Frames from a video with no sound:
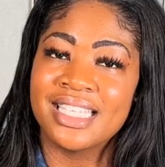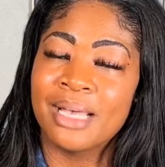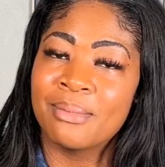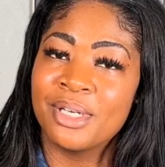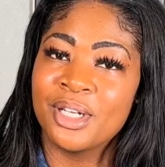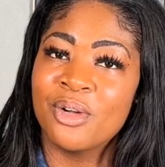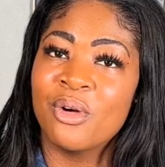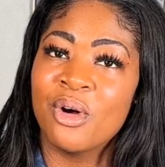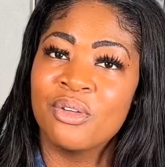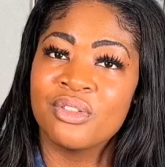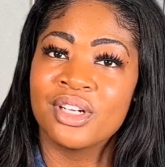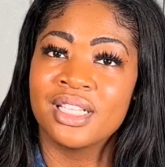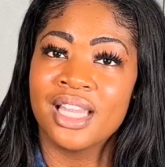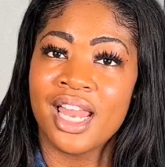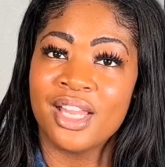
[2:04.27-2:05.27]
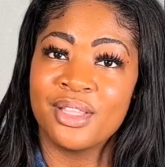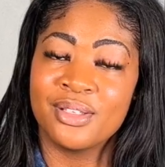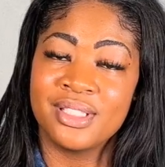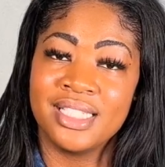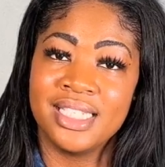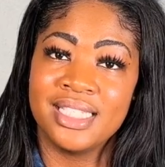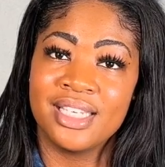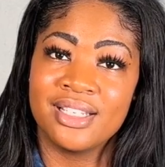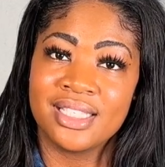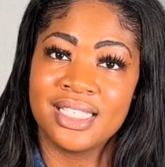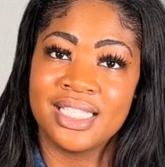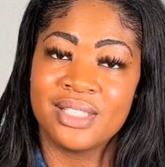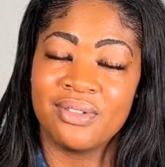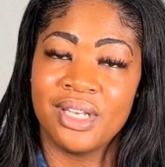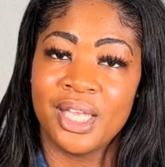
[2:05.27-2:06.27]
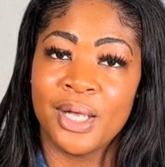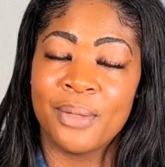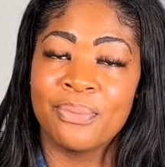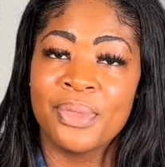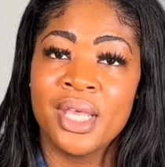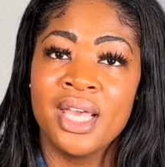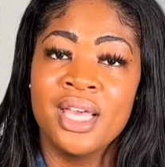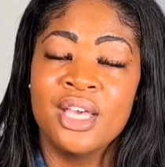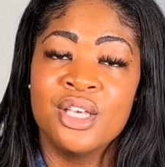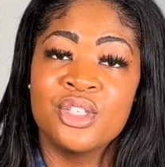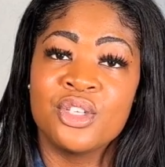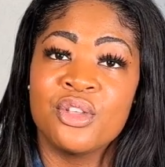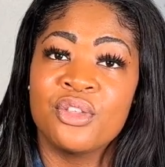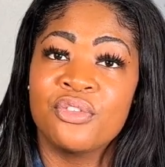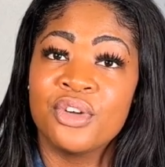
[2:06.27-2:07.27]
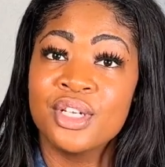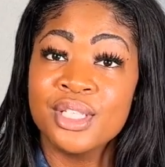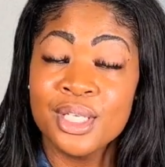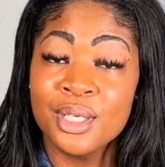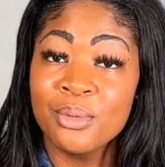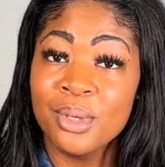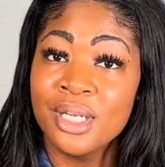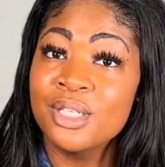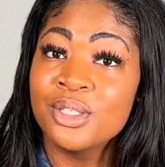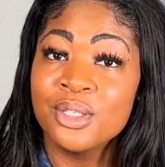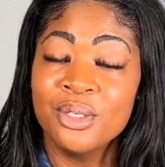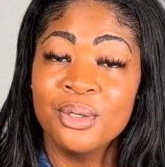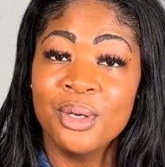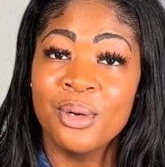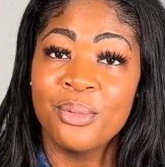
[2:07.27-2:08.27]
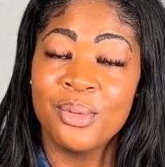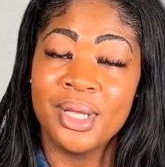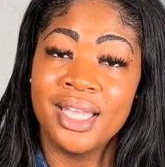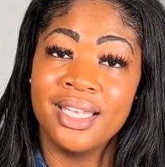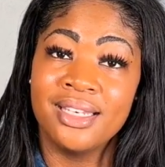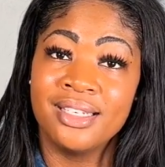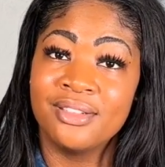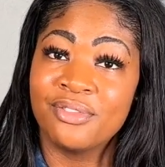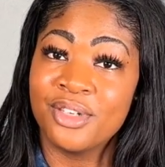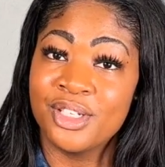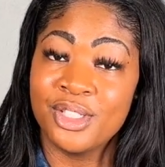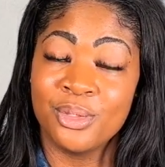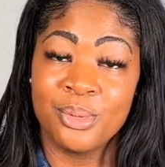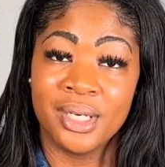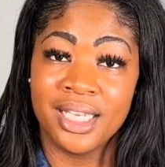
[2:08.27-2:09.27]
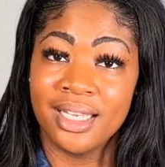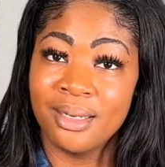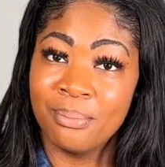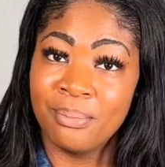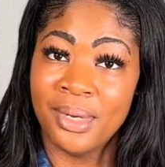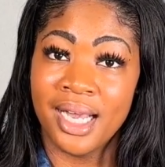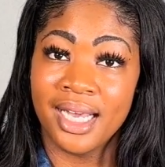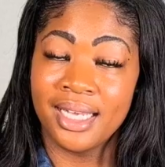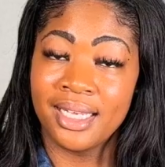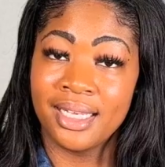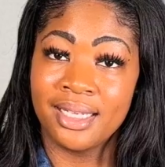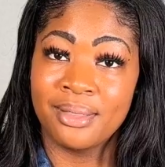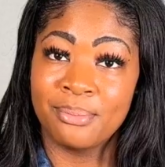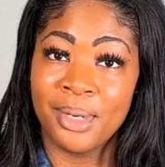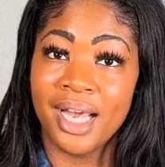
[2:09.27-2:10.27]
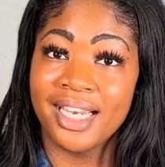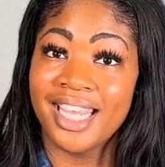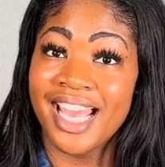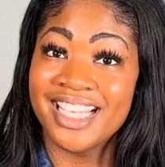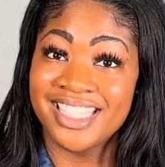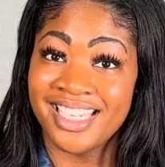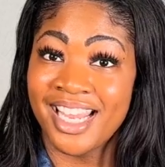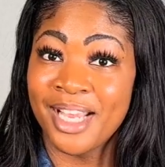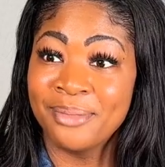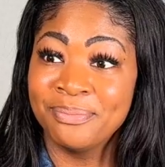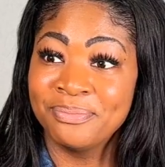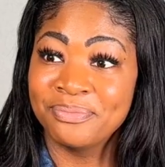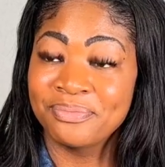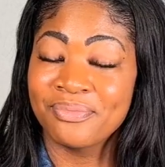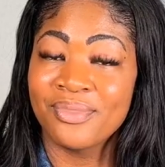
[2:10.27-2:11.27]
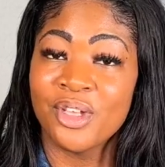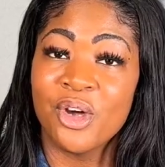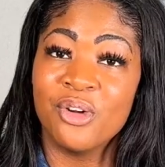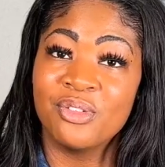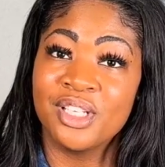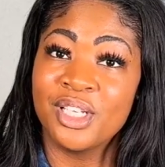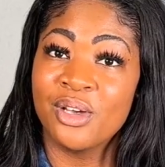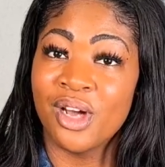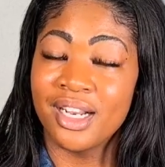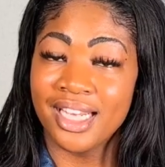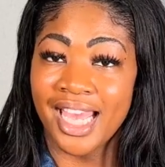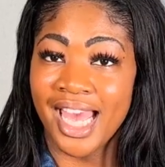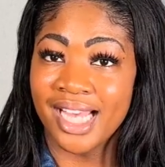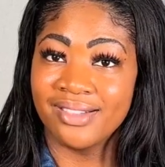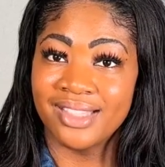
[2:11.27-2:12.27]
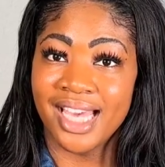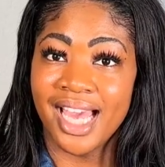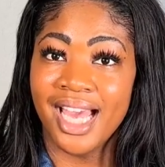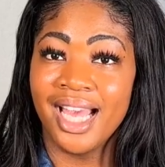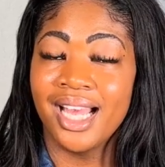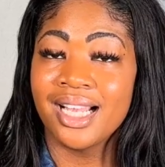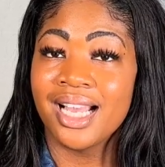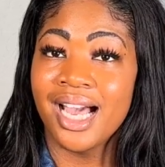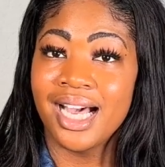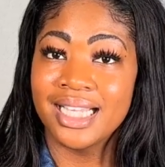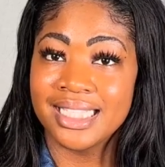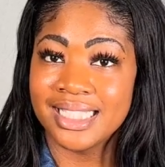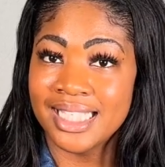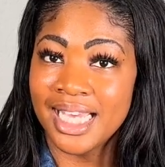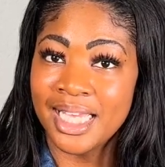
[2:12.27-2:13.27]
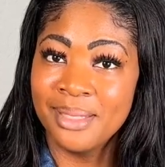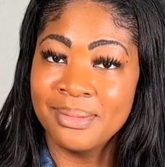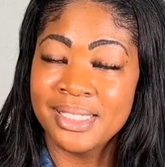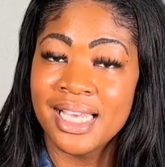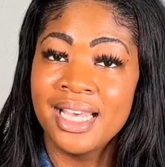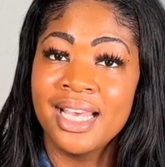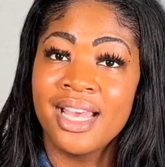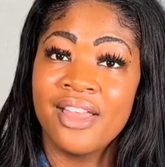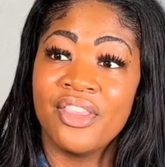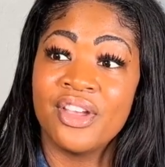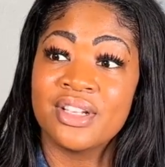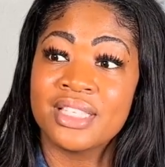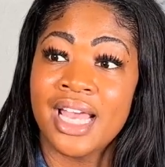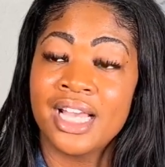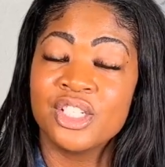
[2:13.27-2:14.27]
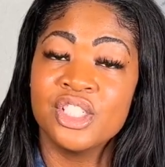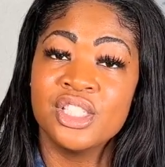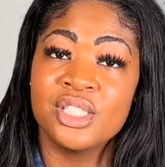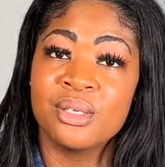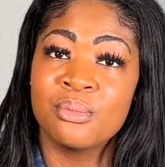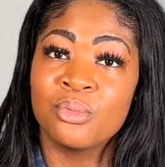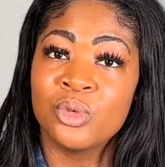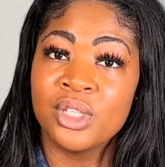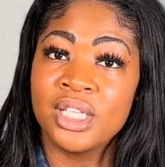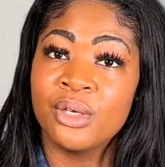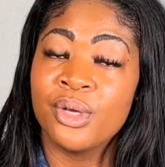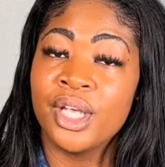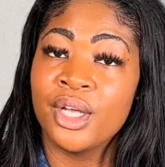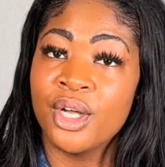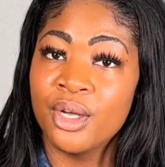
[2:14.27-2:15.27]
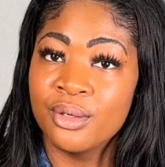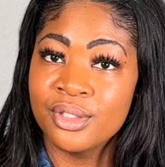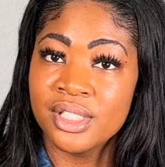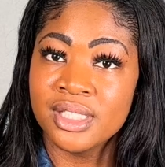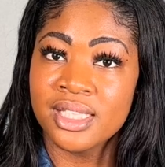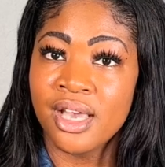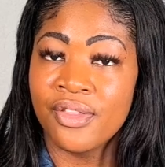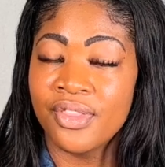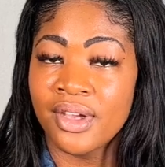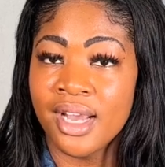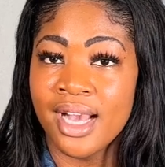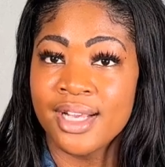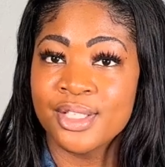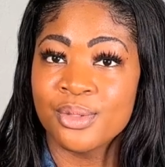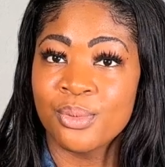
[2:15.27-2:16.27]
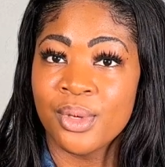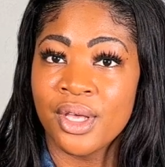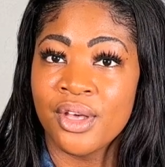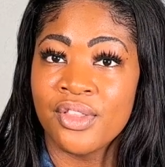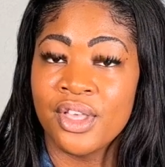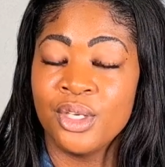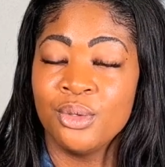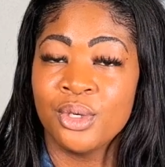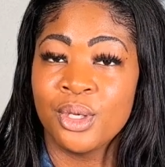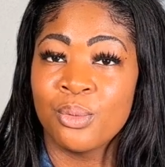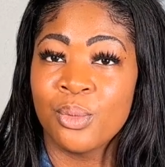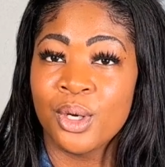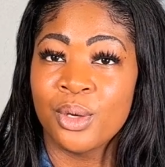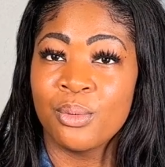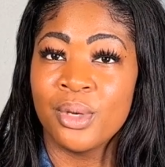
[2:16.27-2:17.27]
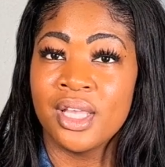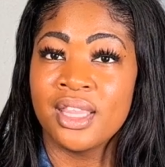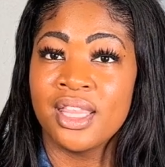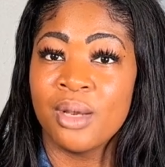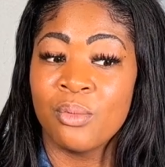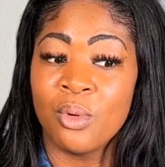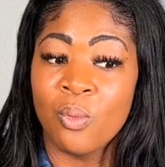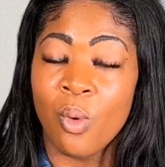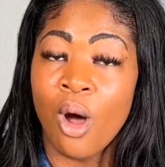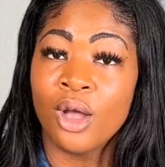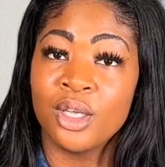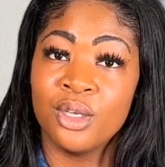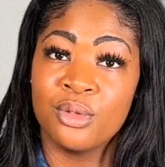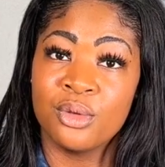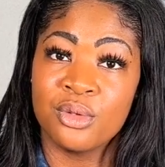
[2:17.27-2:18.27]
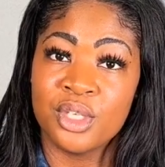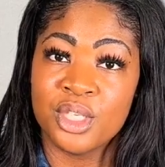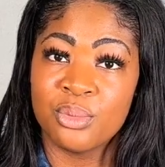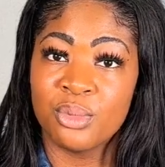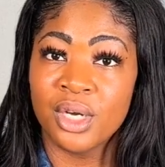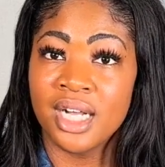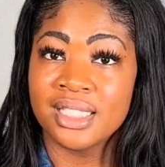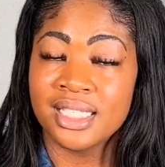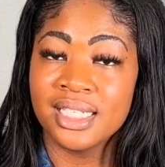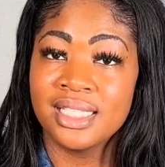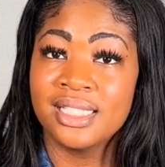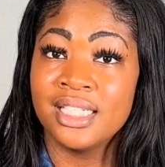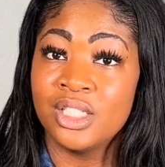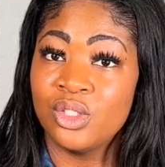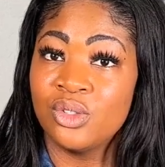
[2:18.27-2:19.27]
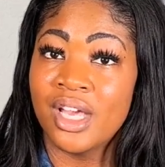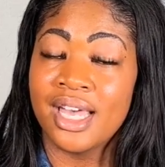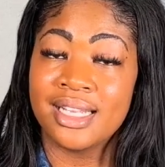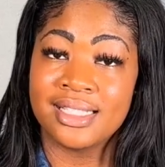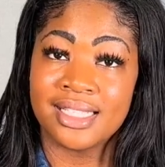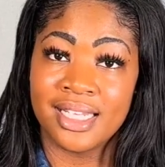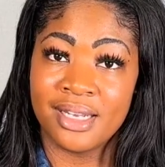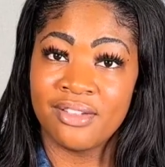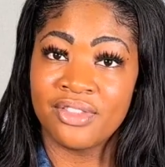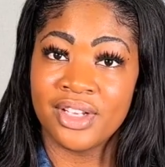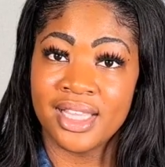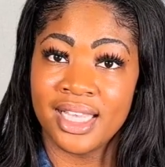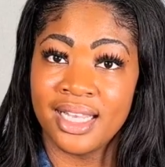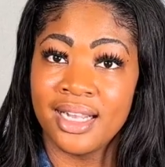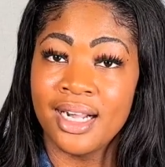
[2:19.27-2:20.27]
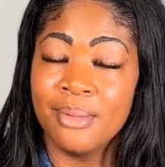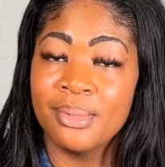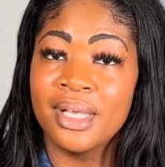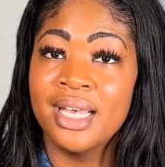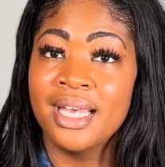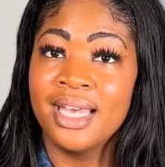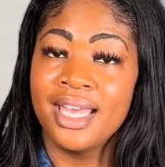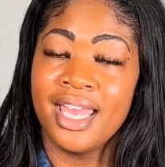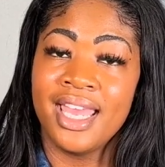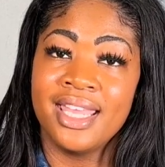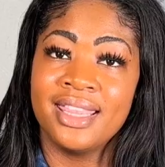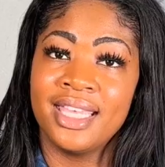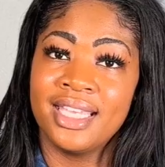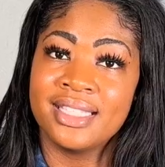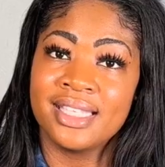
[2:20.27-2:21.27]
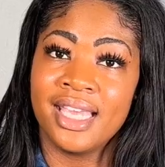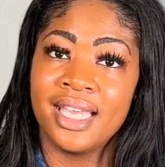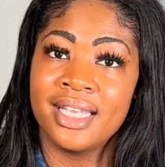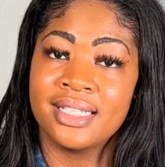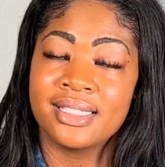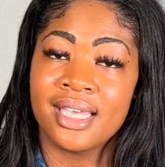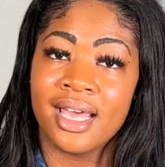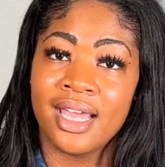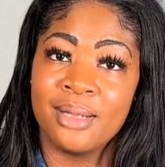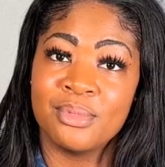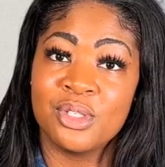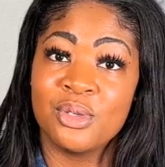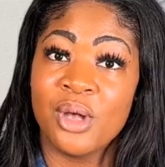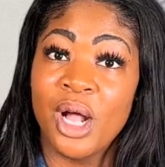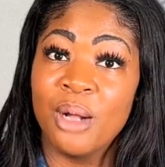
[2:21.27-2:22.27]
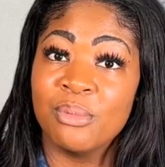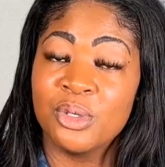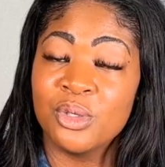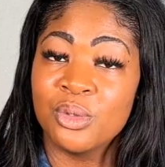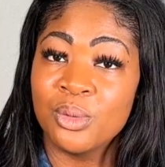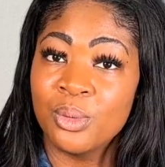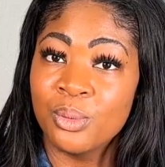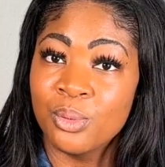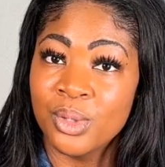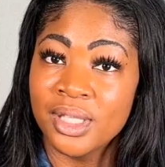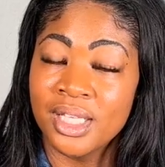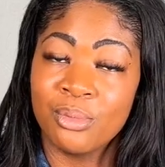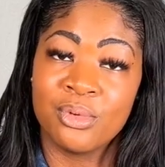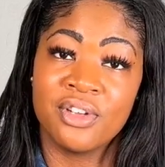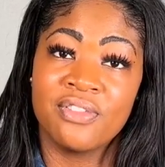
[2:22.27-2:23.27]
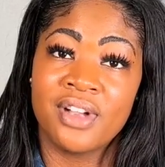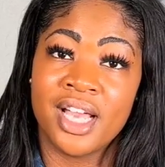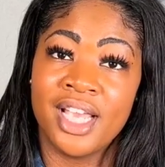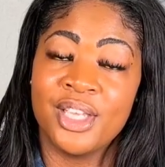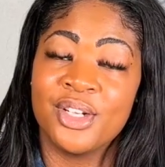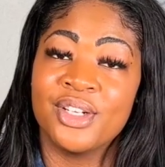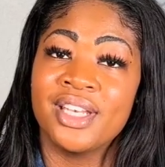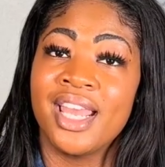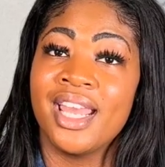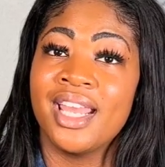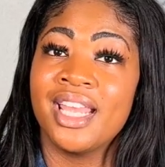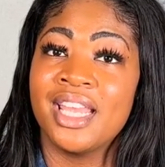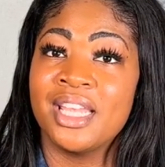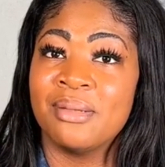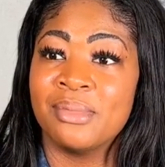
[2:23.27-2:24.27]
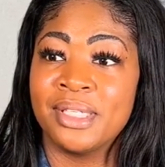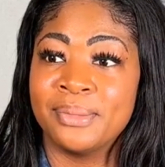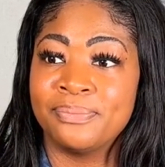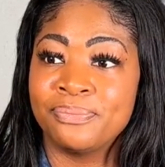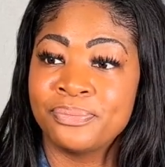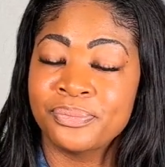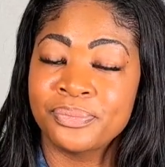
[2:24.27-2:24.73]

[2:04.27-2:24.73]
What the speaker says: I'm going to go over a lot of those details in this video. So the first thing you want to do when first you want to get a podcast name. Hopefully, you already have that, a concept. There's actually some really great coaches out there as well that you can work with that will walk you through this process, teach you how to set everything up. And they take time to help you really refine your name and